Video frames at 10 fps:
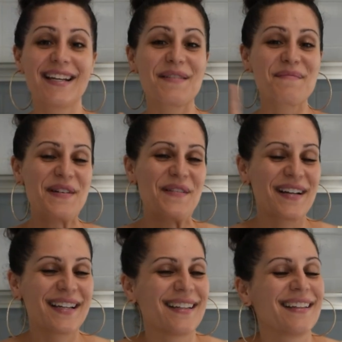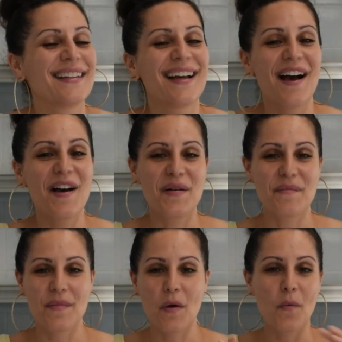milk
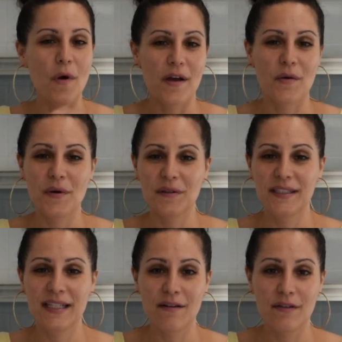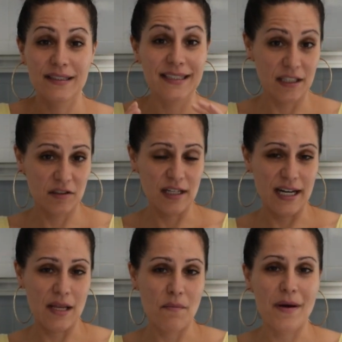work well together texturally,